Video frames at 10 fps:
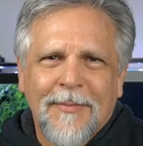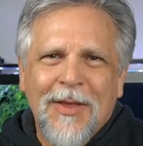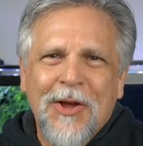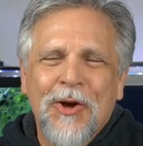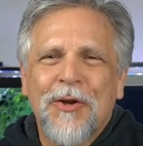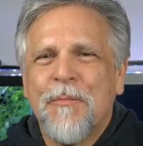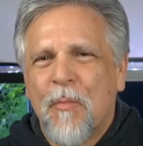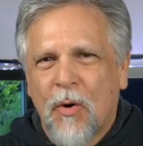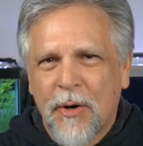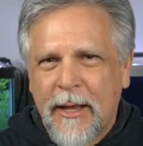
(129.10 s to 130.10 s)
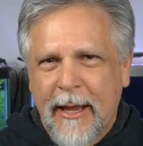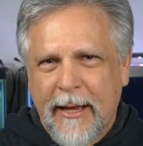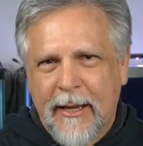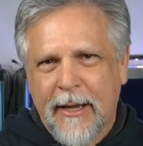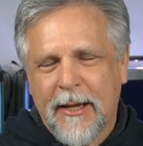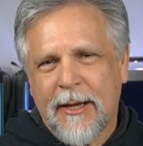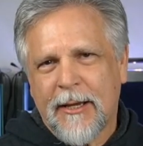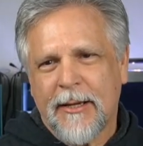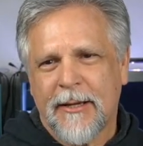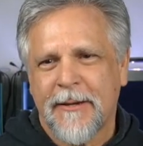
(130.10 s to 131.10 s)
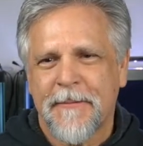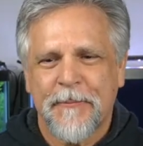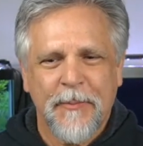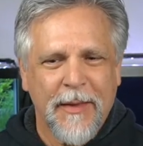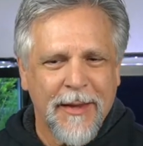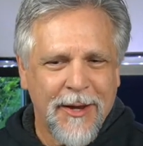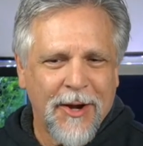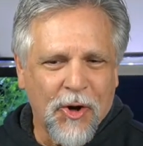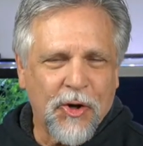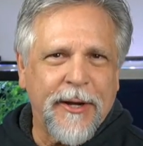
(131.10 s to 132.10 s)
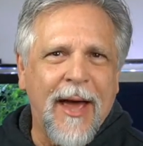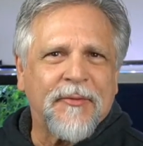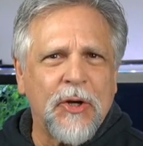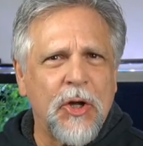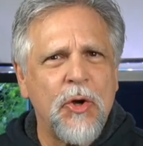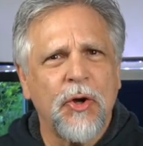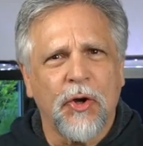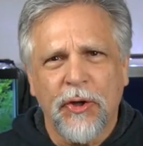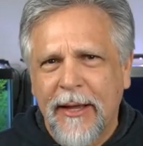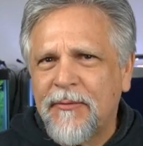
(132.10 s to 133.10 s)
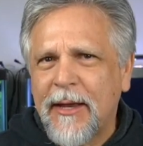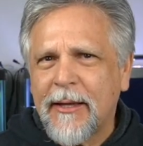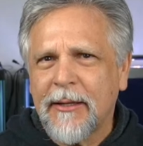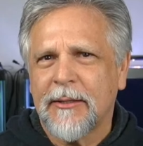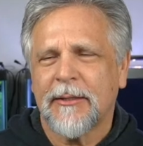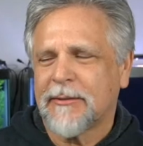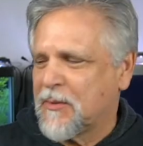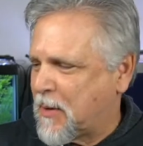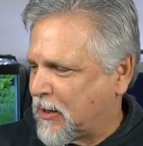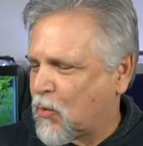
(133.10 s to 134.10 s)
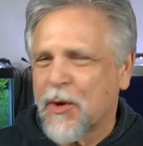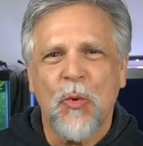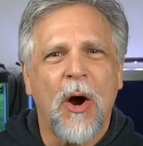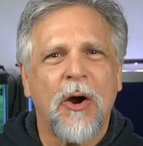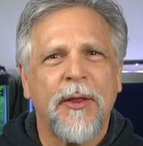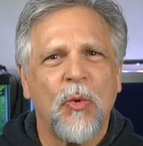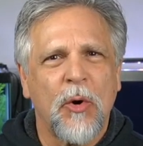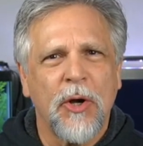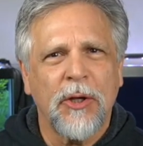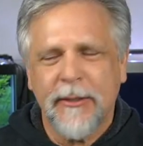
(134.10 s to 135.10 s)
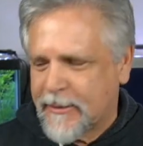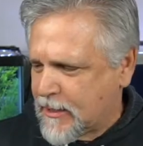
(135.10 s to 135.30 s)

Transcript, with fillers: Good morning, or good afternoon, or good evening, depending where you are in the world.